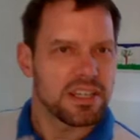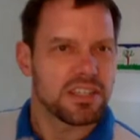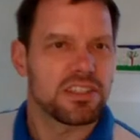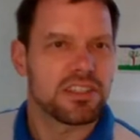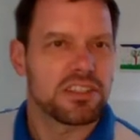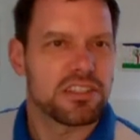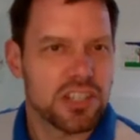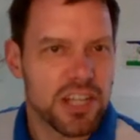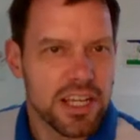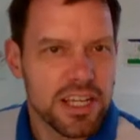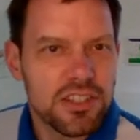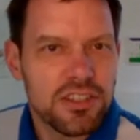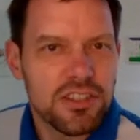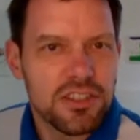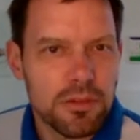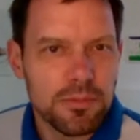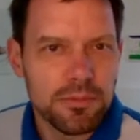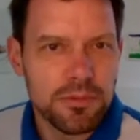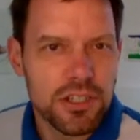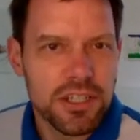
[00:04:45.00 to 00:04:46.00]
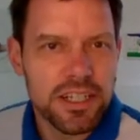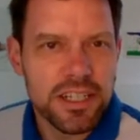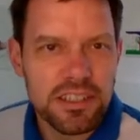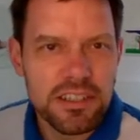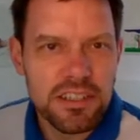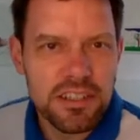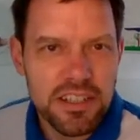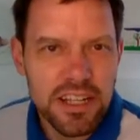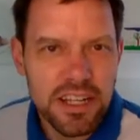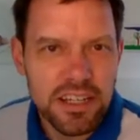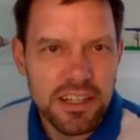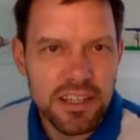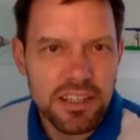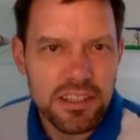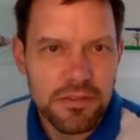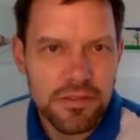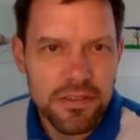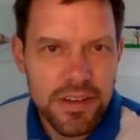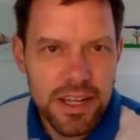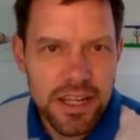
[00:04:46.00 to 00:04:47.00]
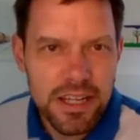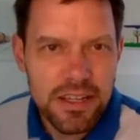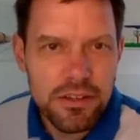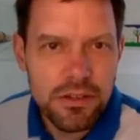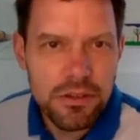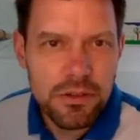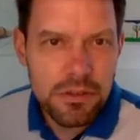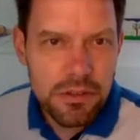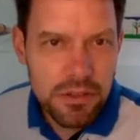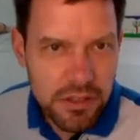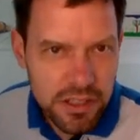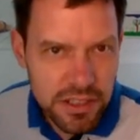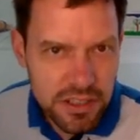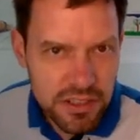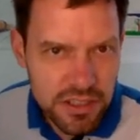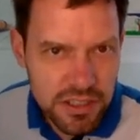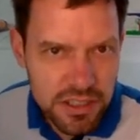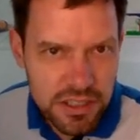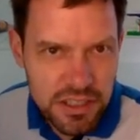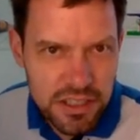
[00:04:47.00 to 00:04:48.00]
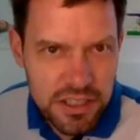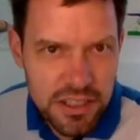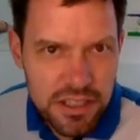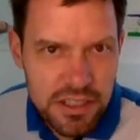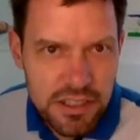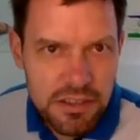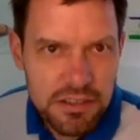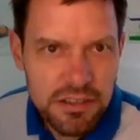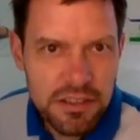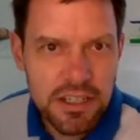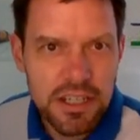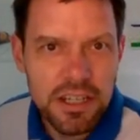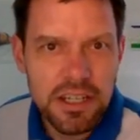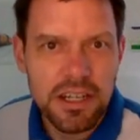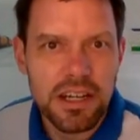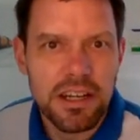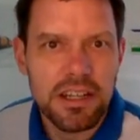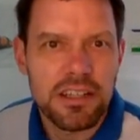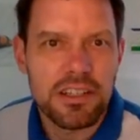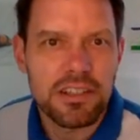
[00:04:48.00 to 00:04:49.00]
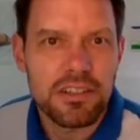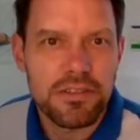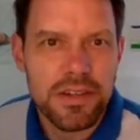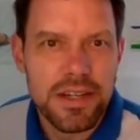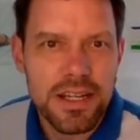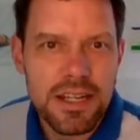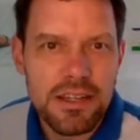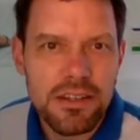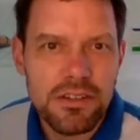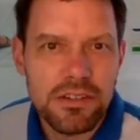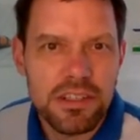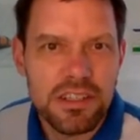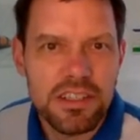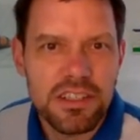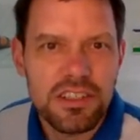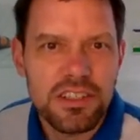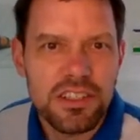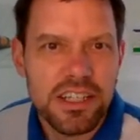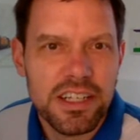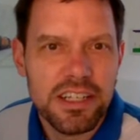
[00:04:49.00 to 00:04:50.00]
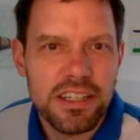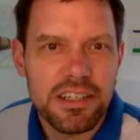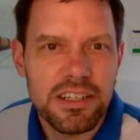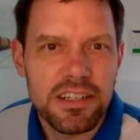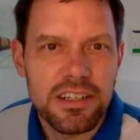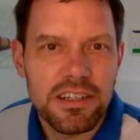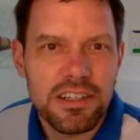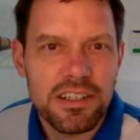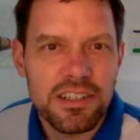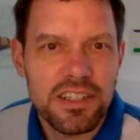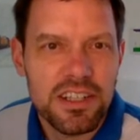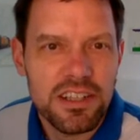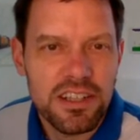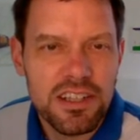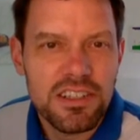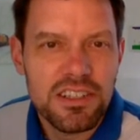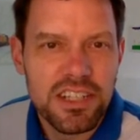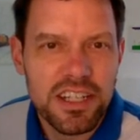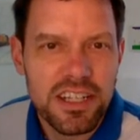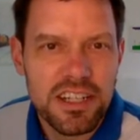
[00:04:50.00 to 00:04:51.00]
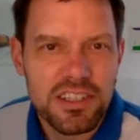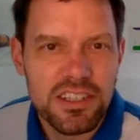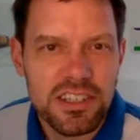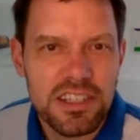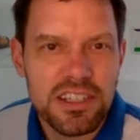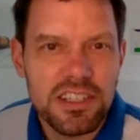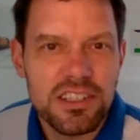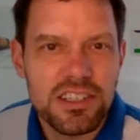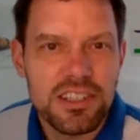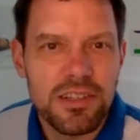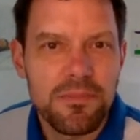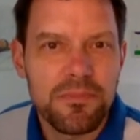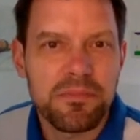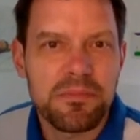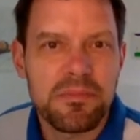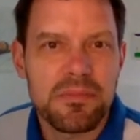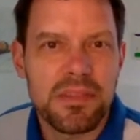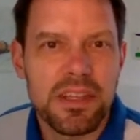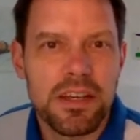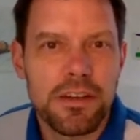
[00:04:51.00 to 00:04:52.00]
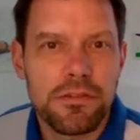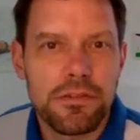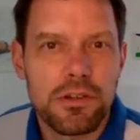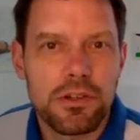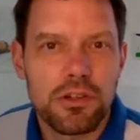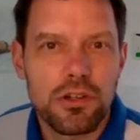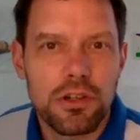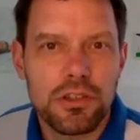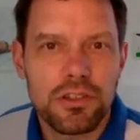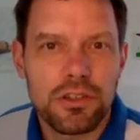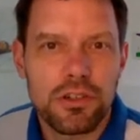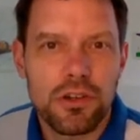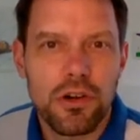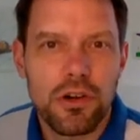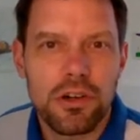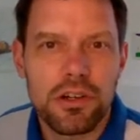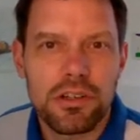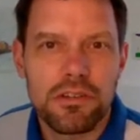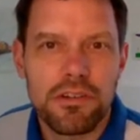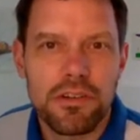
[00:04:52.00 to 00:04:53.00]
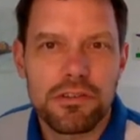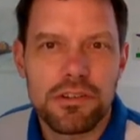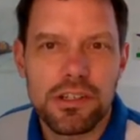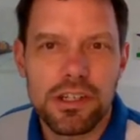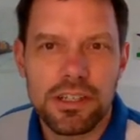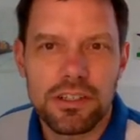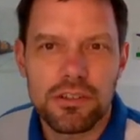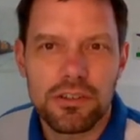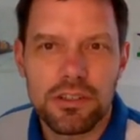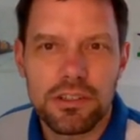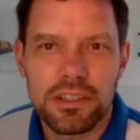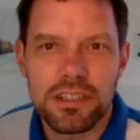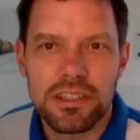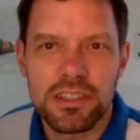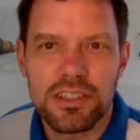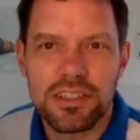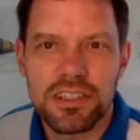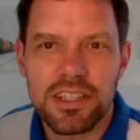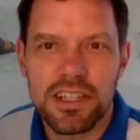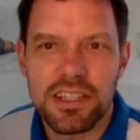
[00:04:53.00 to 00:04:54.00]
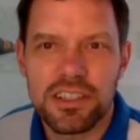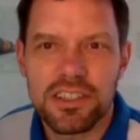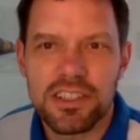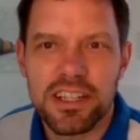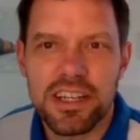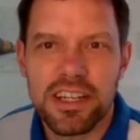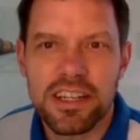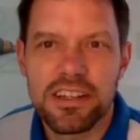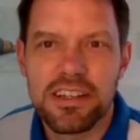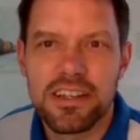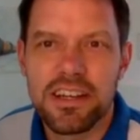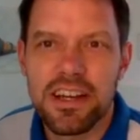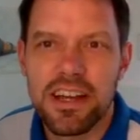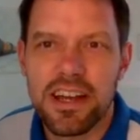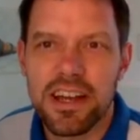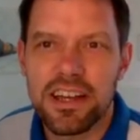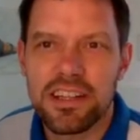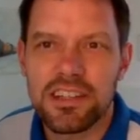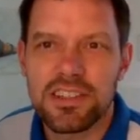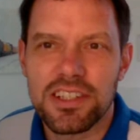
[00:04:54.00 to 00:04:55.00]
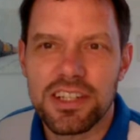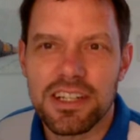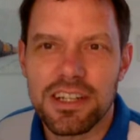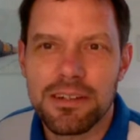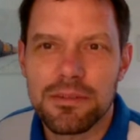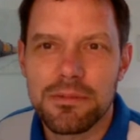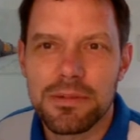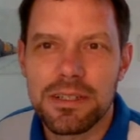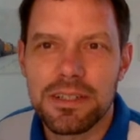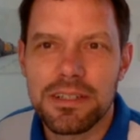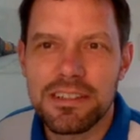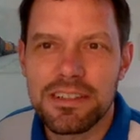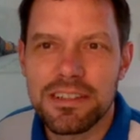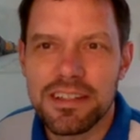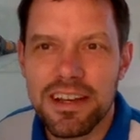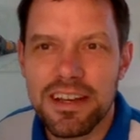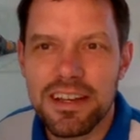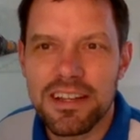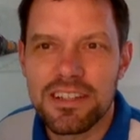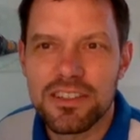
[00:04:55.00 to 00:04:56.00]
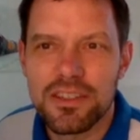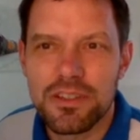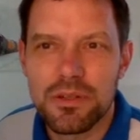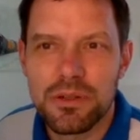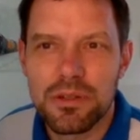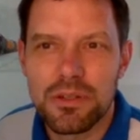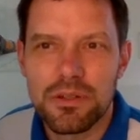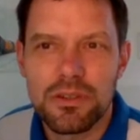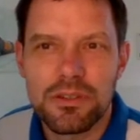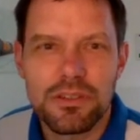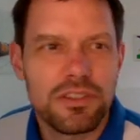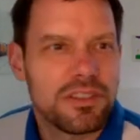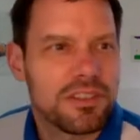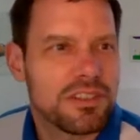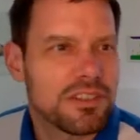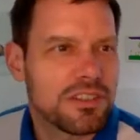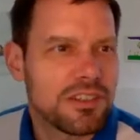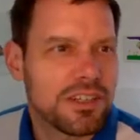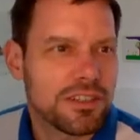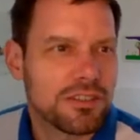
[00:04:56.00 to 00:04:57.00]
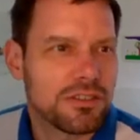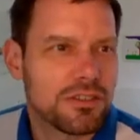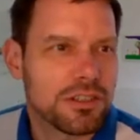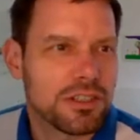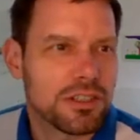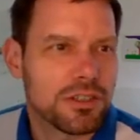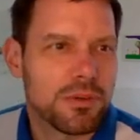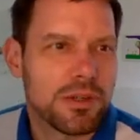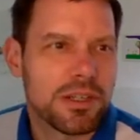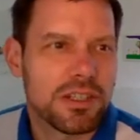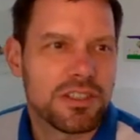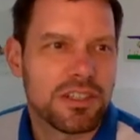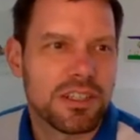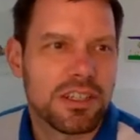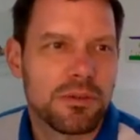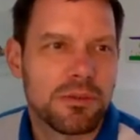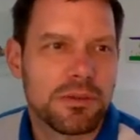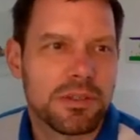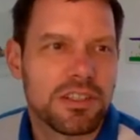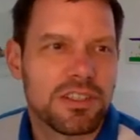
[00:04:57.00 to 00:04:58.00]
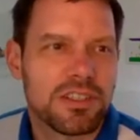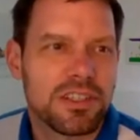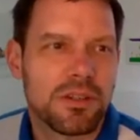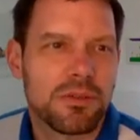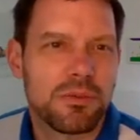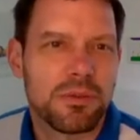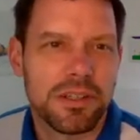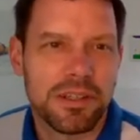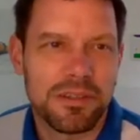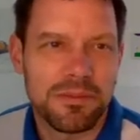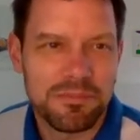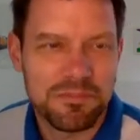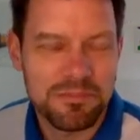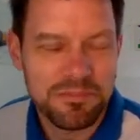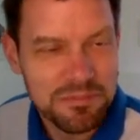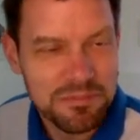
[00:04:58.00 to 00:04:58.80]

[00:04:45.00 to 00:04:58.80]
is a JSON object that has a value. You can see it here. And this value in this case is, if you toss a coin with Chuck Norris and say, heads I win, tails you lose, Chuck Norris will still win.